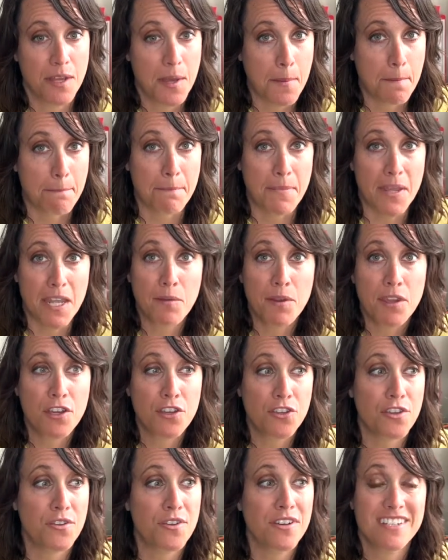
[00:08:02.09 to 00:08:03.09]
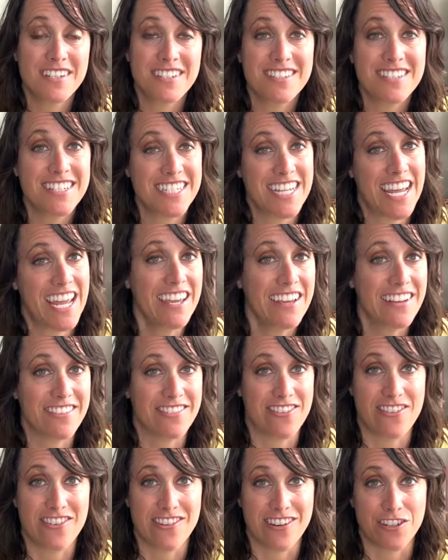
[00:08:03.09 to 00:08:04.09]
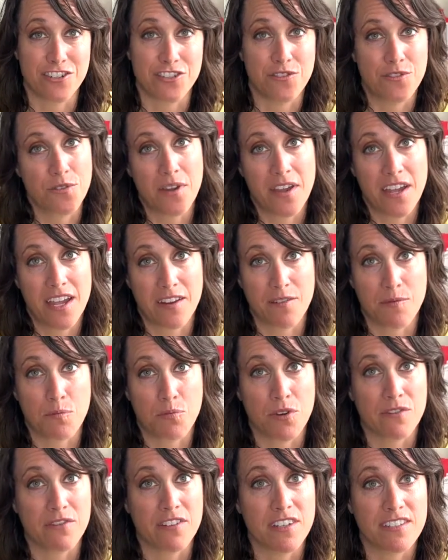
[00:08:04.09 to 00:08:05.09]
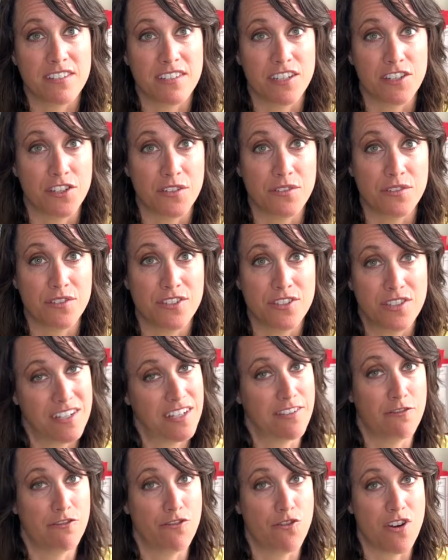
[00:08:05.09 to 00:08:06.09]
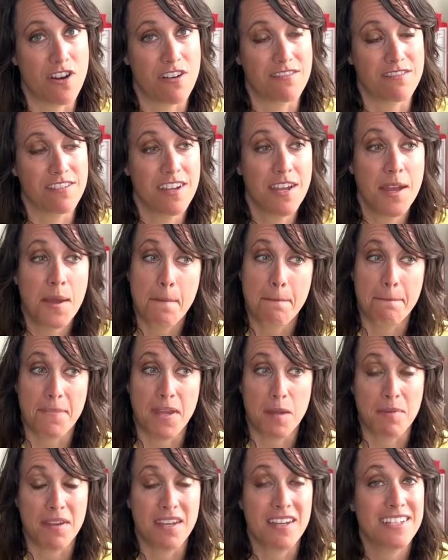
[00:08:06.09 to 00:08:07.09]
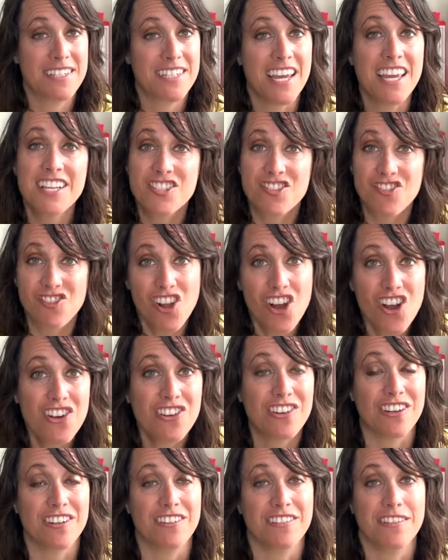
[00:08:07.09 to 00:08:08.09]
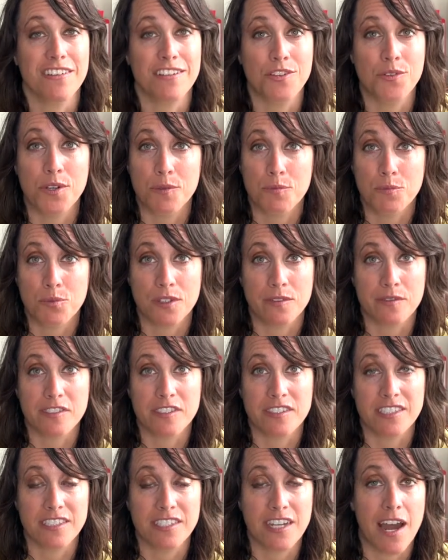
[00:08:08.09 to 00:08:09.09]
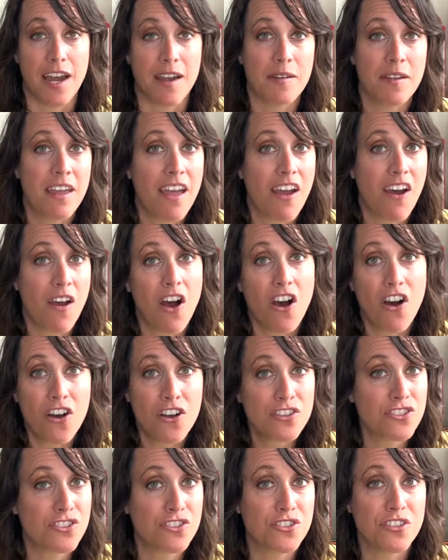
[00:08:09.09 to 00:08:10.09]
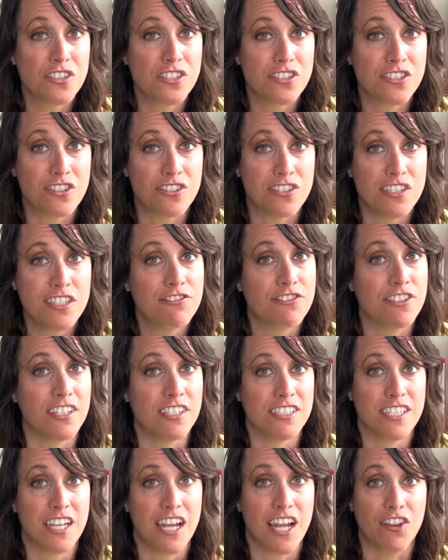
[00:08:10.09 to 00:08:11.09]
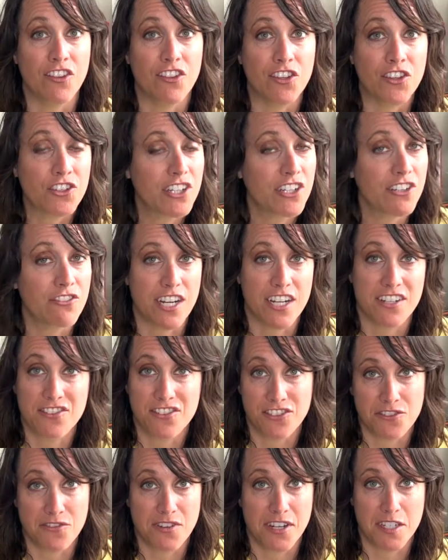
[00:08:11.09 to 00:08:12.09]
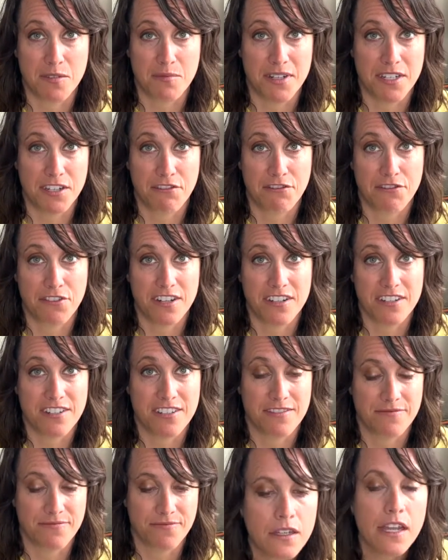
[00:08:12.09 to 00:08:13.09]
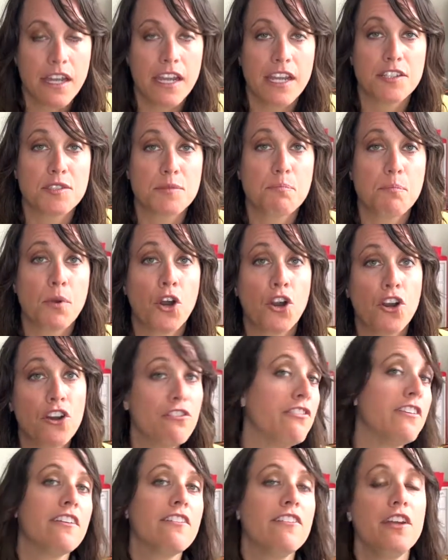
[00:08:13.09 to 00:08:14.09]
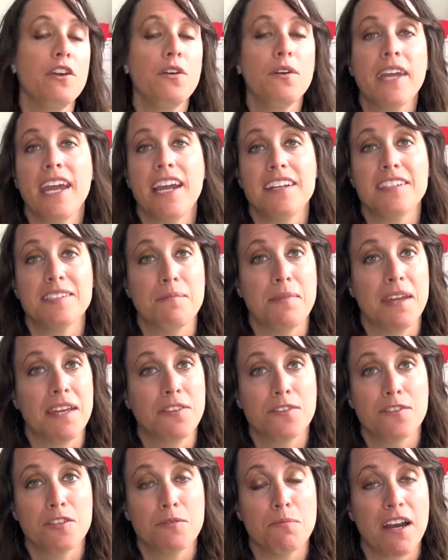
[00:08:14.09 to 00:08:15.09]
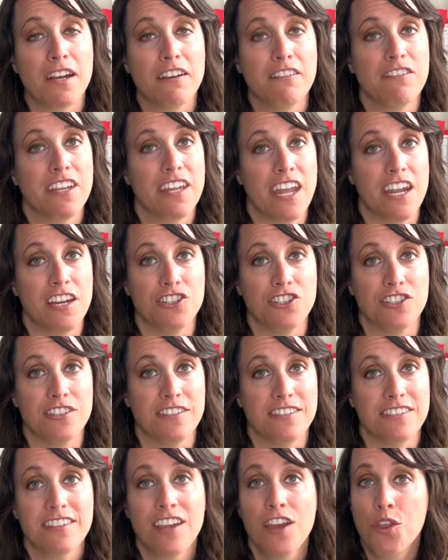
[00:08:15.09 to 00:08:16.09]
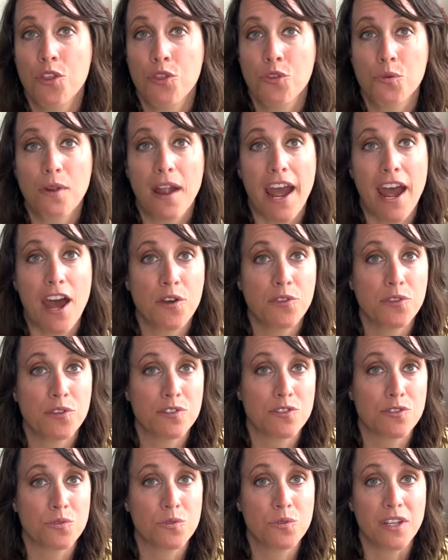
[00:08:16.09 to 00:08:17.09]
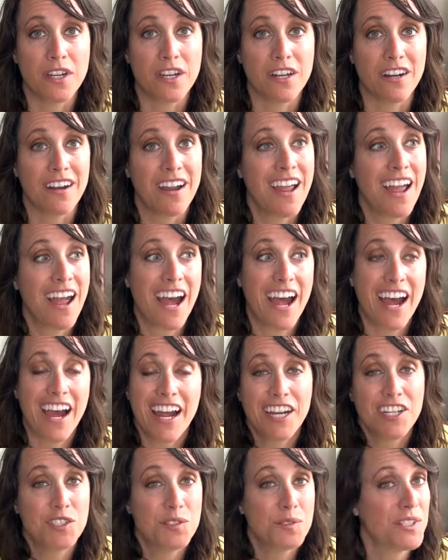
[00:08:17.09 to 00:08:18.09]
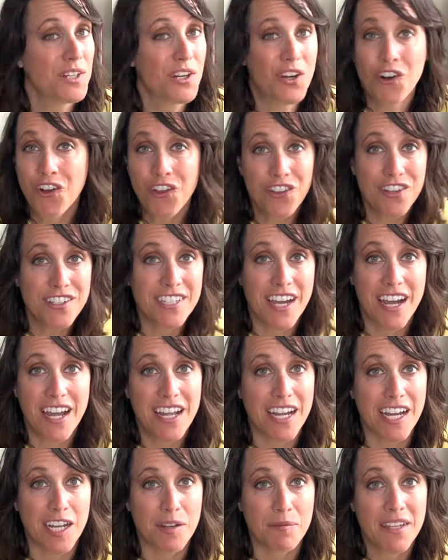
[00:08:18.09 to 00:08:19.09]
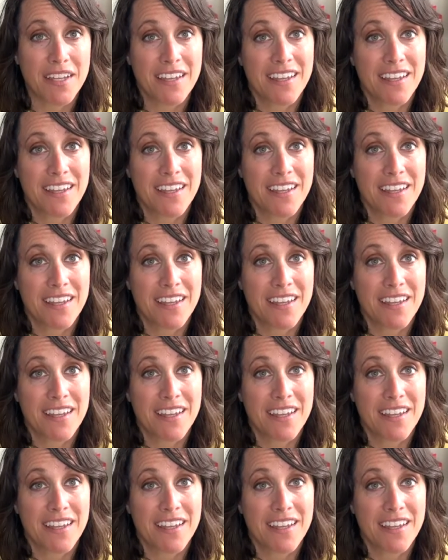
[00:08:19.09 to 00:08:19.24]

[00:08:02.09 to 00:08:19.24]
Maybe a unit doesn't take as long as you had previously used it for. Maybe it takes longer than you had previously taught. All students are different and learning rates are going to be different. It's perfectly okay to make those modifications throughout the school year. I do it all the time.